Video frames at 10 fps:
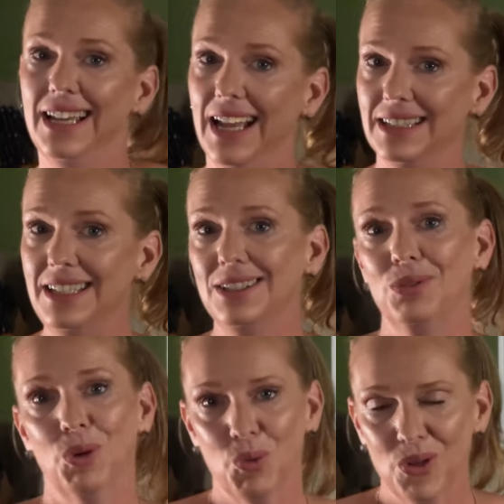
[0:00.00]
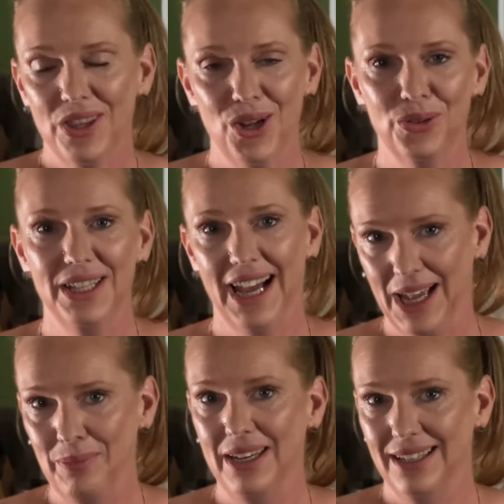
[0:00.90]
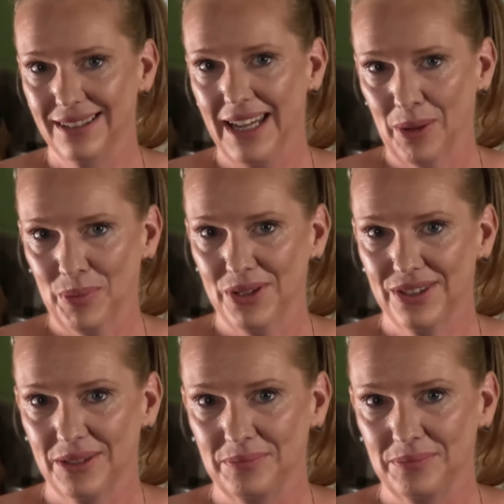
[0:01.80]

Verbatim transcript: At least, we weren't the only high-maintenance campers.